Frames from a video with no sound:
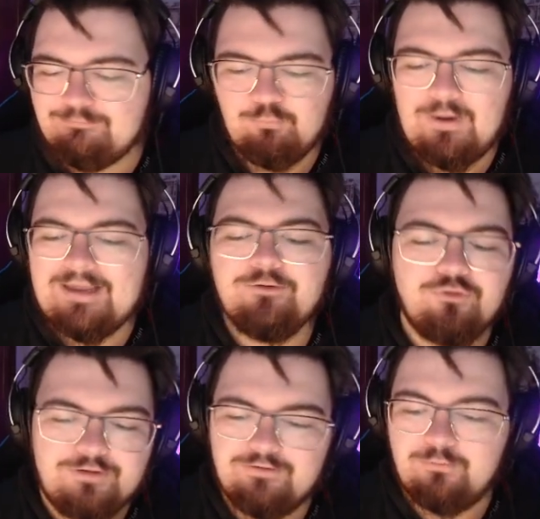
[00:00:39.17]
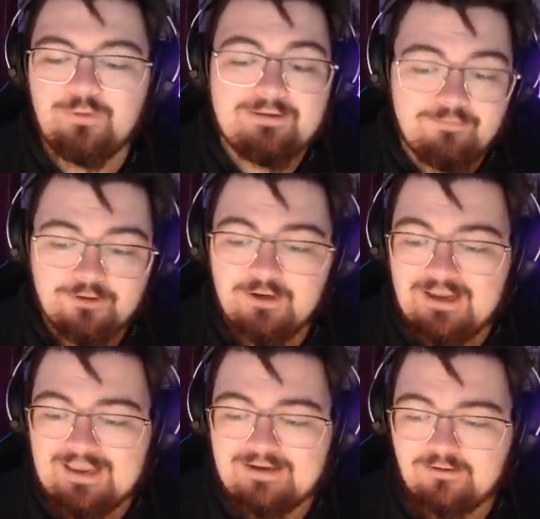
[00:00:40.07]
entrance, whatever,
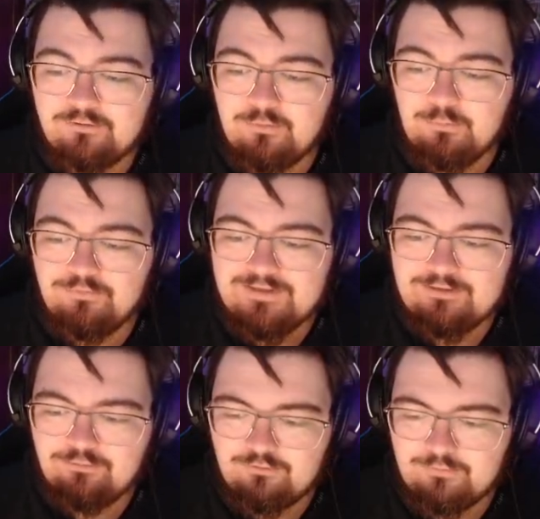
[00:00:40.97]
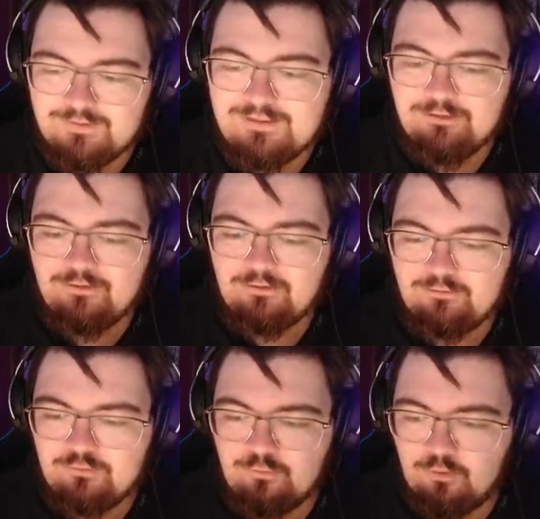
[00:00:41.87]
and to move the entrance from here
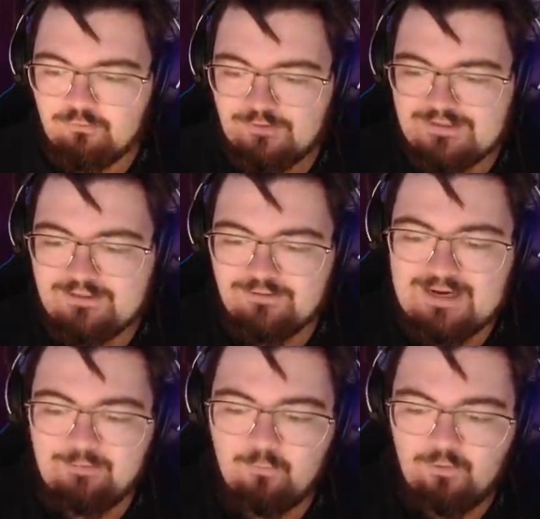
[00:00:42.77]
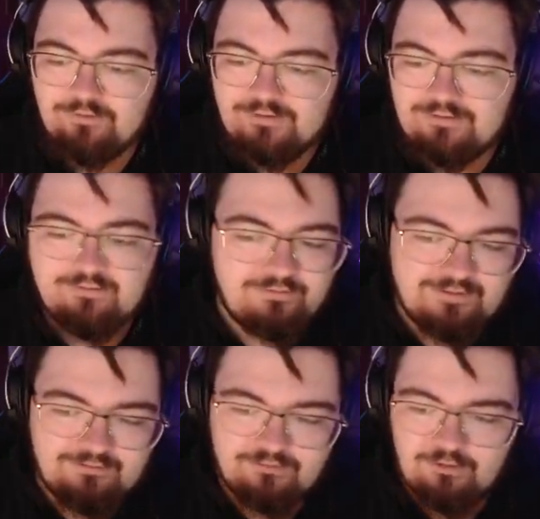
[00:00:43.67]
to over here how it was in
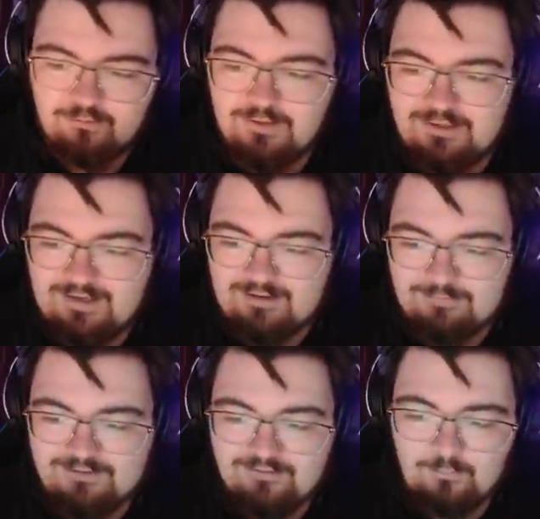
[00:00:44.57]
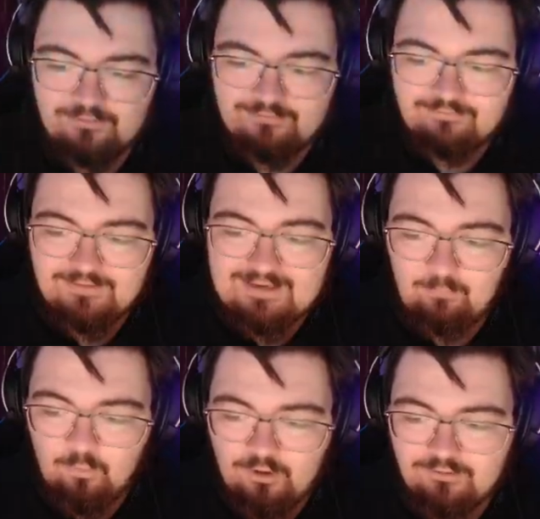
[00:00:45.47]
CSGO, because it was a flat
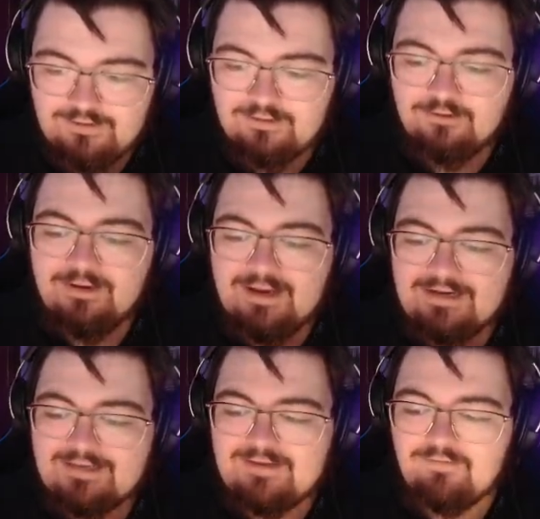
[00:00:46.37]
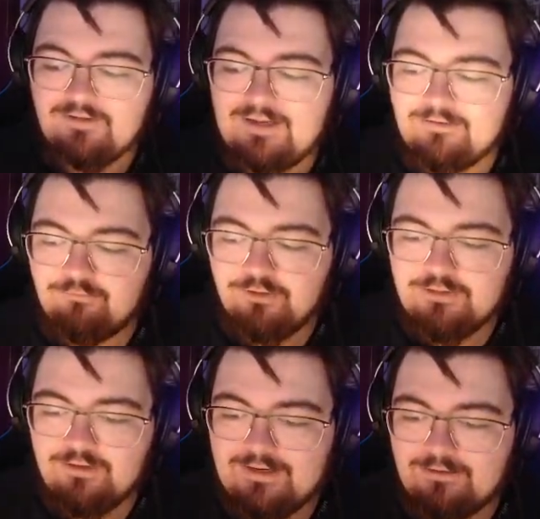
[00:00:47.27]
wall here and it gave a lot of really
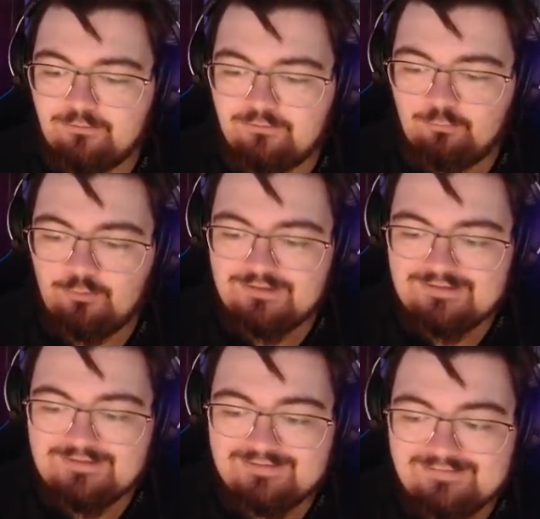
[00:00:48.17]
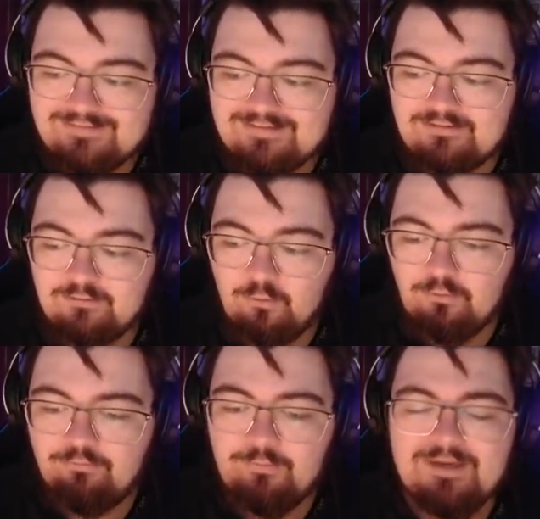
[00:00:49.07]
good angles for the CTs to
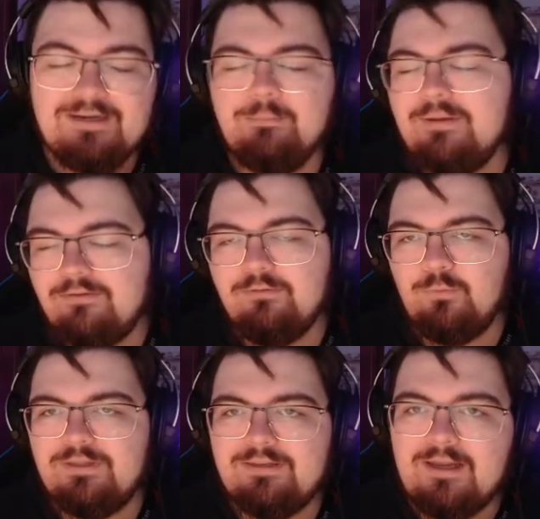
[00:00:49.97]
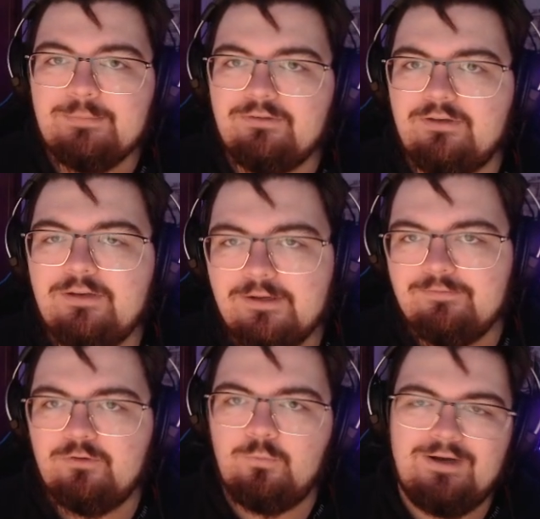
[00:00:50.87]
hold from, and it messes with the timings
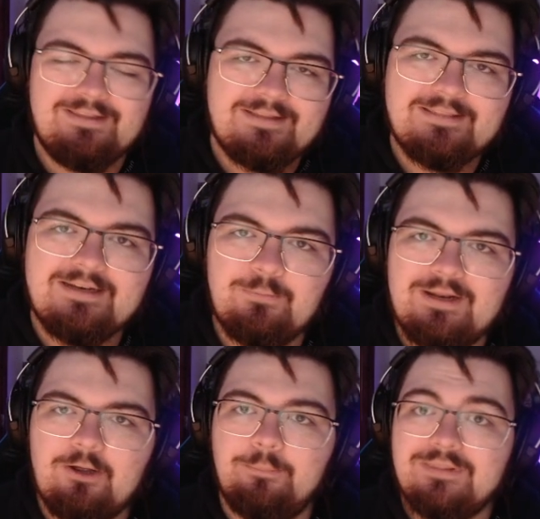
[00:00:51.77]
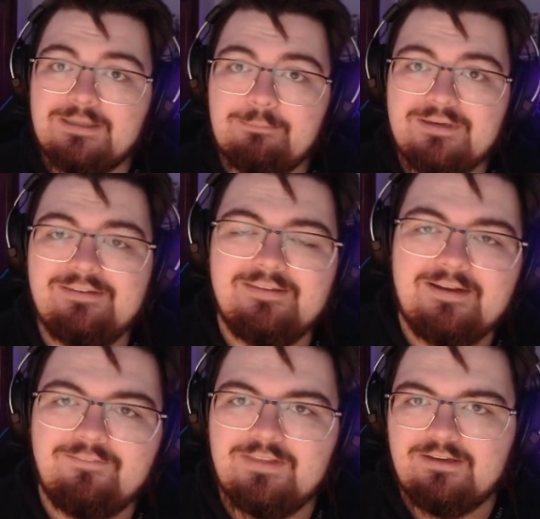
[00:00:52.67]
enough to where I think that it would help the B
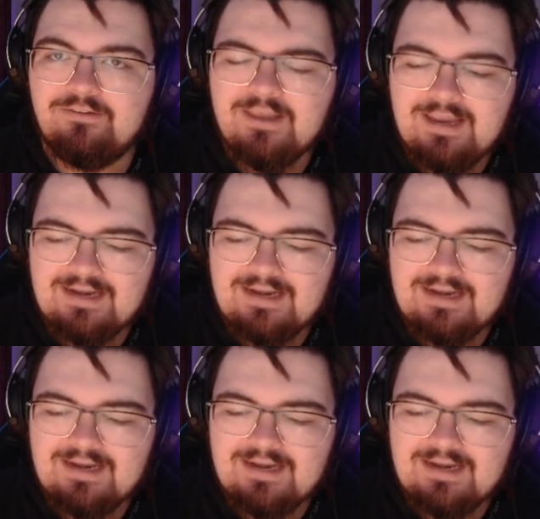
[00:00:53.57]
side of things. And